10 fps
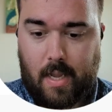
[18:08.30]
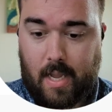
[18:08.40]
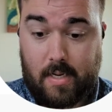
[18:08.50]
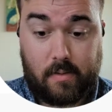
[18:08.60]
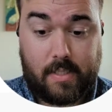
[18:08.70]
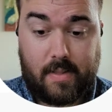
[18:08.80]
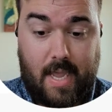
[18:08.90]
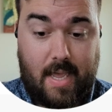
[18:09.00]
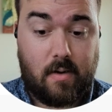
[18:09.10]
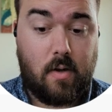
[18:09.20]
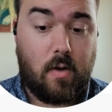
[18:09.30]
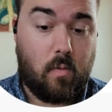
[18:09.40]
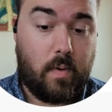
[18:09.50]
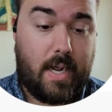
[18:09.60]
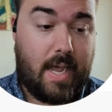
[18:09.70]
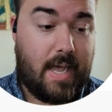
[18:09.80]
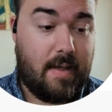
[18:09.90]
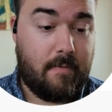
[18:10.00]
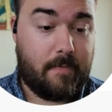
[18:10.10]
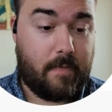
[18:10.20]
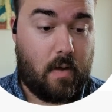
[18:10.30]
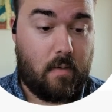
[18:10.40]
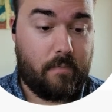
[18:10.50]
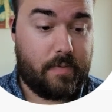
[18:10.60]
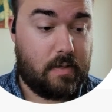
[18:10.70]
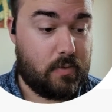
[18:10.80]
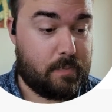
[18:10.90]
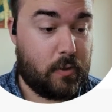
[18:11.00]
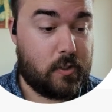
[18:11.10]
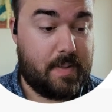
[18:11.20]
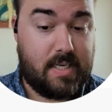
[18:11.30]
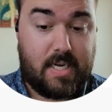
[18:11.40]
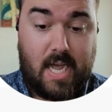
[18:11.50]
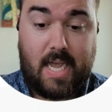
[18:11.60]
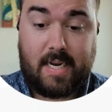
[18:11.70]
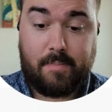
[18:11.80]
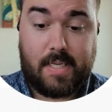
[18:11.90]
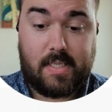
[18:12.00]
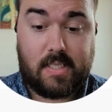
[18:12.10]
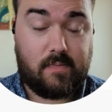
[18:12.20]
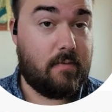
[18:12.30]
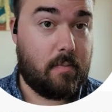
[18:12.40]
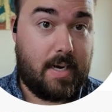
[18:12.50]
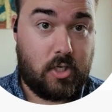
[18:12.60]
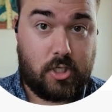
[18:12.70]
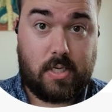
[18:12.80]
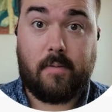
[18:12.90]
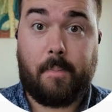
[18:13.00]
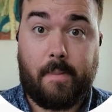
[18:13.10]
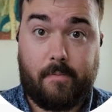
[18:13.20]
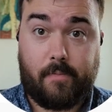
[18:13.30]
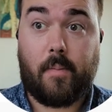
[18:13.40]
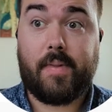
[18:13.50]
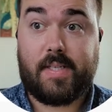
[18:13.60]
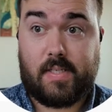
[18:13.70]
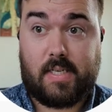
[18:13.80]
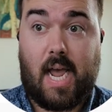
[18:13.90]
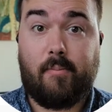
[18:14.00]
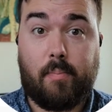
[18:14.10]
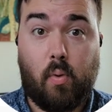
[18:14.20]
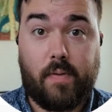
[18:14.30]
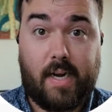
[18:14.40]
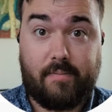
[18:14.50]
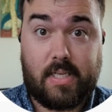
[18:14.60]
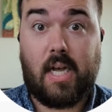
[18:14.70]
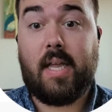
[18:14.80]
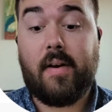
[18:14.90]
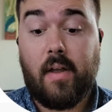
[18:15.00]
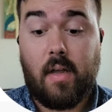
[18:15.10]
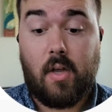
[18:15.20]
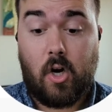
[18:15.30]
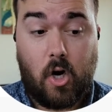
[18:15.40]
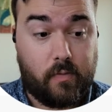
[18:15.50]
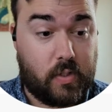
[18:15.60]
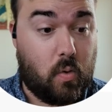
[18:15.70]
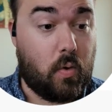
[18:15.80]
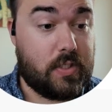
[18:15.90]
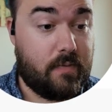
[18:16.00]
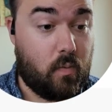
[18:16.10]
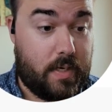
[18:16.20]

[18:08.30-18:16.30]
And look at that. We have, it was supposed to be 9 pieces of information from this time report that I've done over the course of a